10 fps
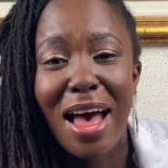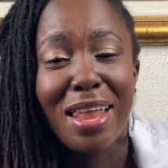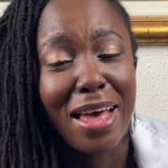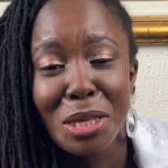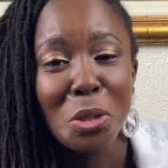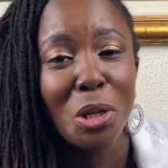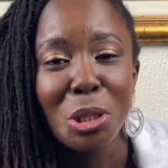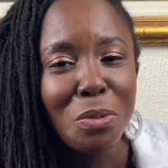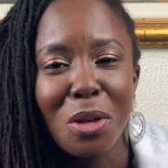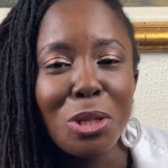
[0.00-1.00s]
like these
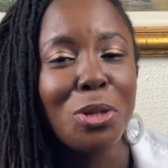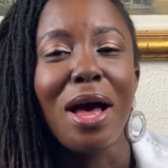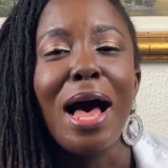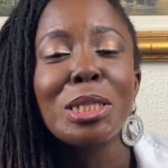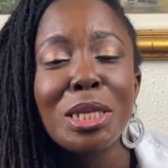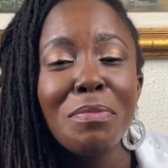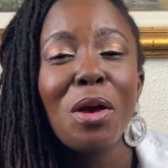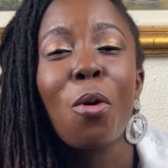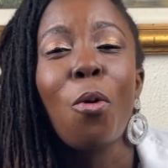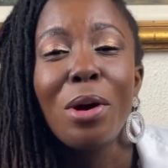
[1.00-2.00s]
questions because you're asking me
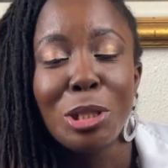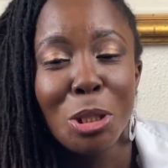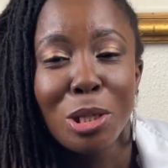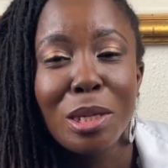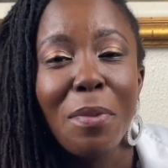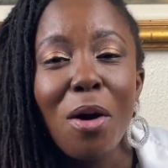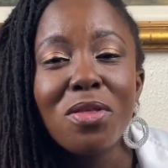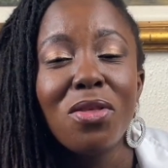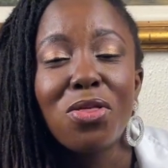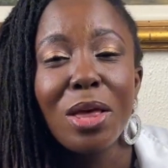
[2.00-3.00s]
questions about
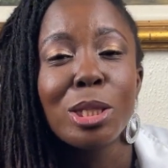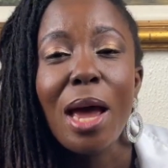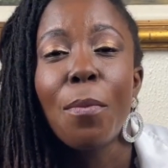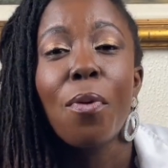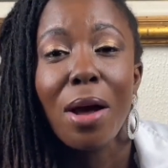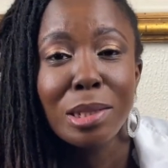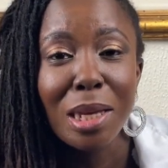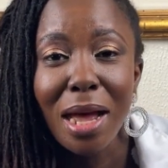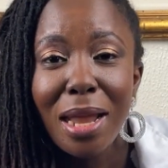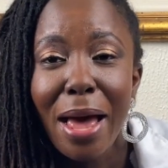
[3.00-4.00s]
the things I
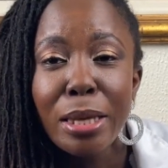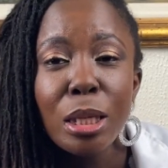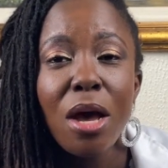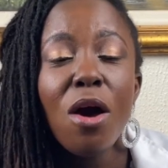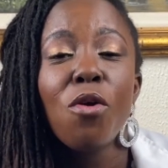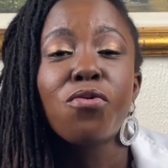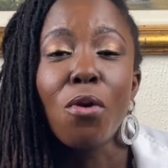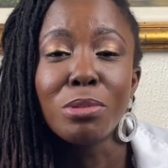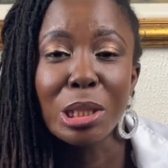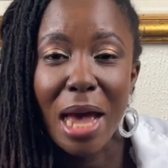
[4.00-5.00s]
practicalize
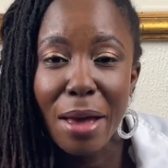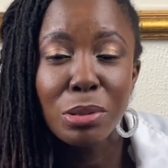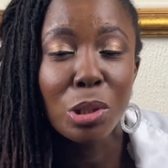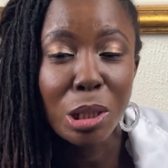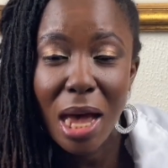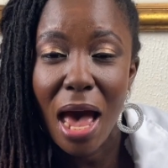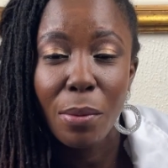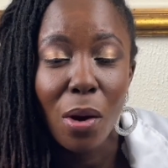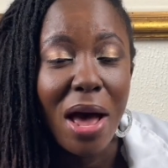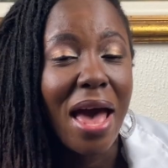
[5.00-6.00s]
from time to
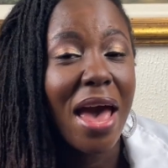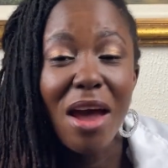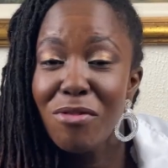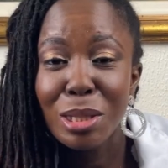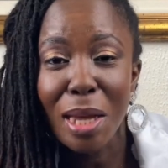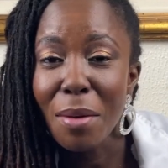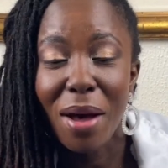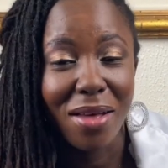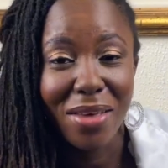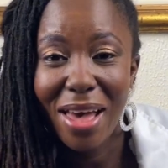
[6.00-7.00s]
time, every time
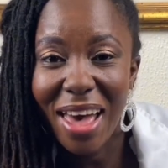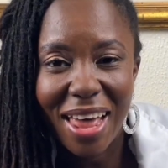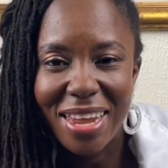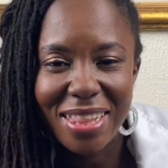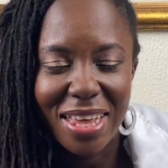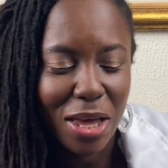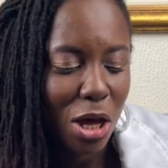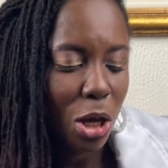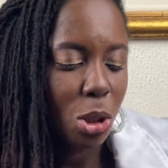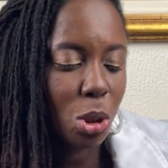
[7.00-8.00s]
at the hair clinic.
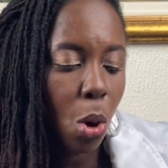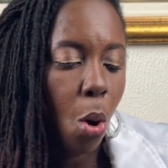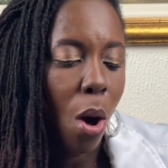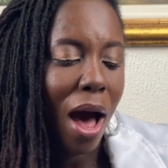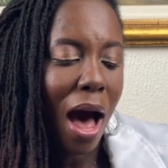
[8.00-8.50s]
So,